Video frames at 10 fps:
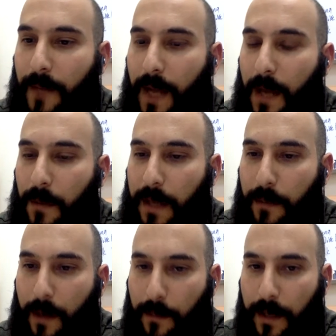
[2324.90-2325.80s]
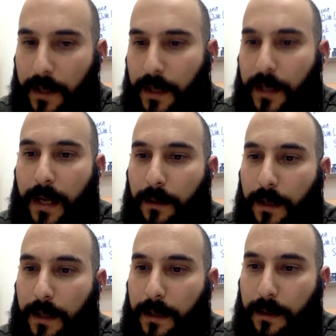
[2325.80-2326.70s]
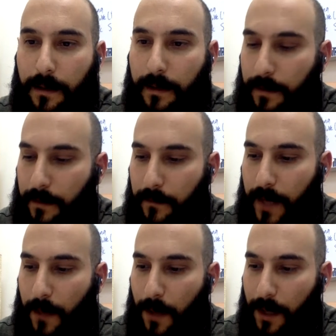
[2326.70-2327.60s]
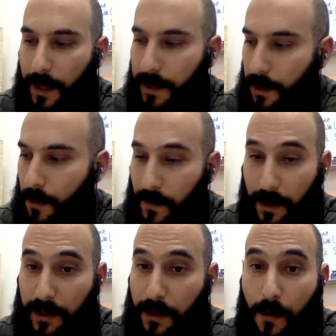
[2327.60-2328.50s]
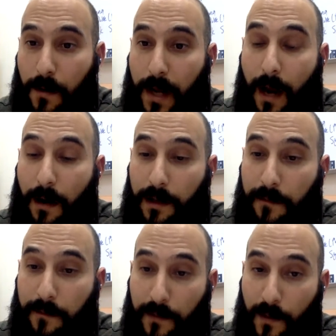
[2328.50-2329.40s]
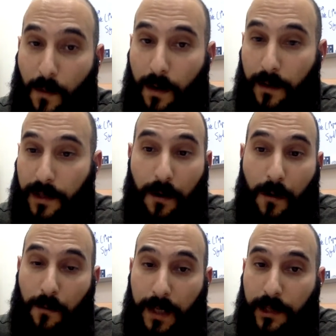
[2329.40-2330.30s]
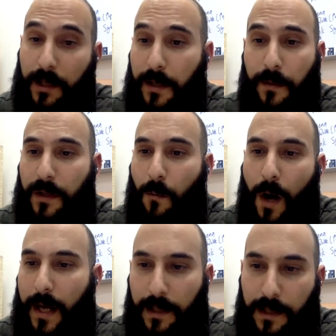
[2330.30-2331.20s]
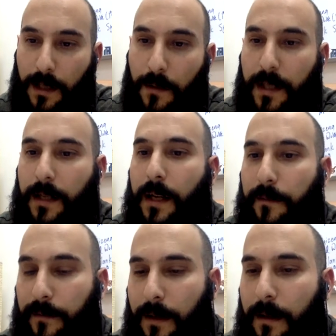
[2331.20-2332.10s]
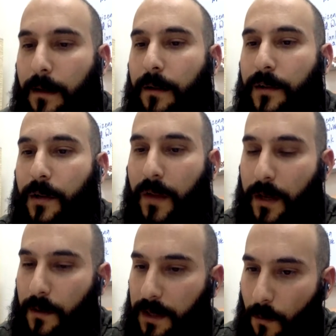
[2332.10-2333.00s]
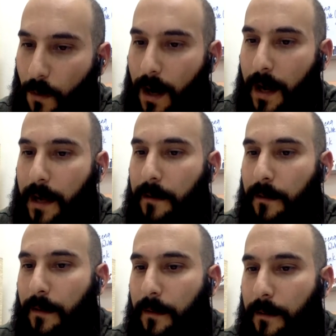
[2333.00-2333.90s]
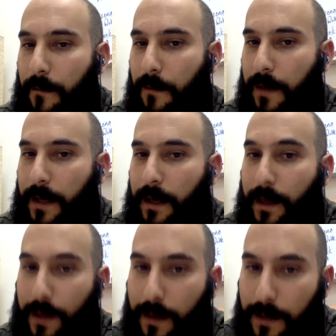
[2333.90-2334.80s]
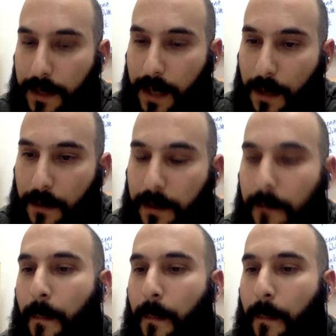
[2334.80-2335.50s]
And when they brought printing to England, they realized, oh, there's no character for thorn. So let's just use a Y. It's close enough. So they used the Y for the th sound,